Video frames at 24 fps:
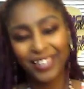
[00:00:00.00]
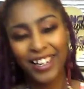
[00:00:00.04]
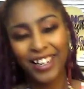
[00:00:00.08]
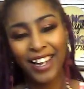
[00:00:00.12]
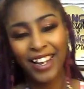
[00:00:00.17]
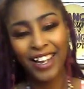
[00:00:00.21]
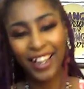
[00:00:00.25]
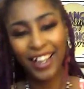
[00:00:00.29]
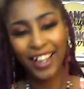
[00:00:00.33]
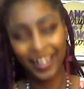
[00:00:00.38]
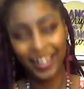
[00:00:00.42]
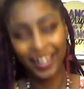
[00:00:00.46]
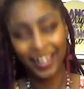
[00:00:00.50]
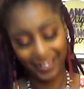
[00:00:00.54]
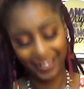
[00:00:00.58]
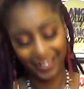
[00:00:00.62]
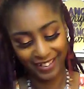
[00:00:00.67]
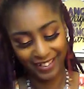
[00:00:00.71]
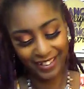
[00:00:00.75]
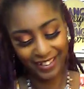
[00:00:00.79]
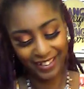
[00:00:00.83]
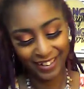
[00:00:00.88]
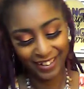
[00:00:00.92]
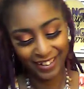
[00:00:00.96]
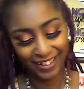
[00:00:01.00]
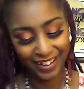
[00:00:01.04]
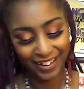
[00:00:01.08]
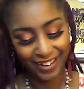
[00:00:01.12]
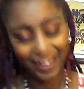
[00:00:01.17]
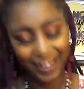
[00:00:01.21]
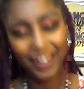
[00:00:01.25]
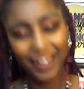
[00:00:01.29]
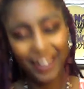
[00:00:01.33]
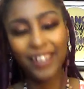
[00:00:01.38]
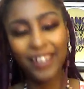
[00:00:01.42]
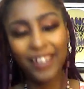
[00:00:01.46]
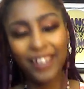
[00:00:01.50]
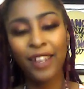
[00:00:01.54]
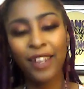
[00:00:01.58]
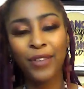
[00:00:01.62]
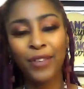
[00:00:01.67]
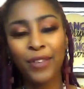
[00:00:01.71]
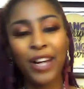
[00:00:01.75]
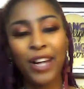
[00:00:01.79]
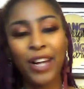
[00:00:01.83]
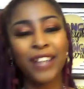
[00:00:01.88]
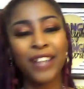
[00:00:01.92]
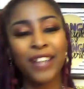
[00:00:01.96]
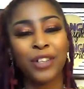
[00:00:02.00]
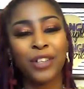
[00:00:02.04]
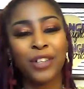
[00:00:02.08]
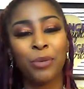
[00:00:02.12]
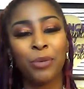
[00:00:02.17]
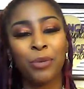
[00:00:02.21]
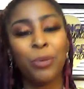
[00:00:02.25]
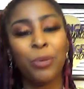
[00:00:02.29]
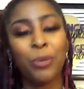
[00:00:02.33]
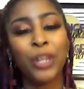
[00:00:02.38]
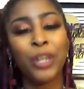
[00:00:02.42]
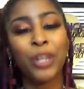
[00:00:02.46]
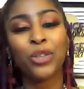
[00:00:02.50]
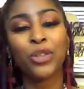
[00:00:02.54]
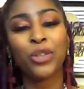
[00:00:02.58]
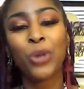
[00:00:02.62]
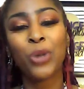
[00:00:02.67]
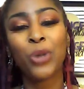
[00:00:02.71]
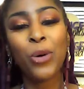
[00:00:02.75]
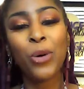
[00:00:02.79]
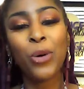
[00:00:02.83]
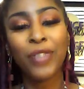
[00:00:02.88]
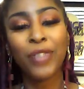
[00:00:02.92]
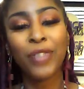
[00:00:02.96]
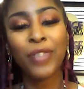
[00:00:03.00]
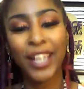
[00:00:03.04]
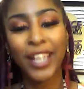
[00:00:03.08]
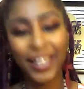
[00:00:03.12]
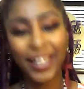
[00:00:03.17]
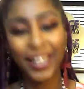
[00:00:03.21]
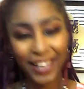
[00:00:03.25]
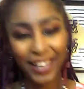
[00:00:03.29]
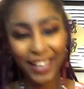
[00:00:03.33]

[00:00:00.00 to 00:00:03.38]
Yeah. Love you guys on a perpetual overlay.